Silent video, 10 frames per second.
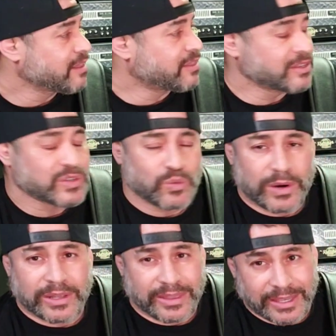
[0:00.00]
the
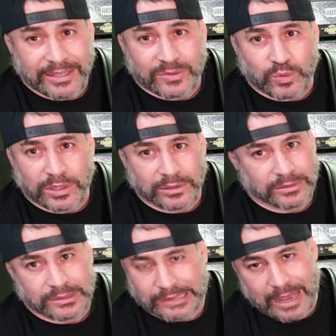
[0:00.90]
tw- these
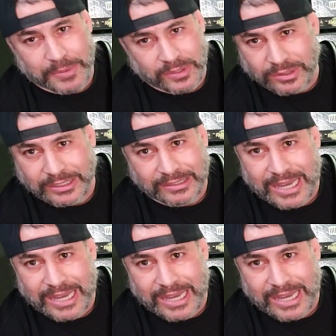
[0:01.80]
will absolutely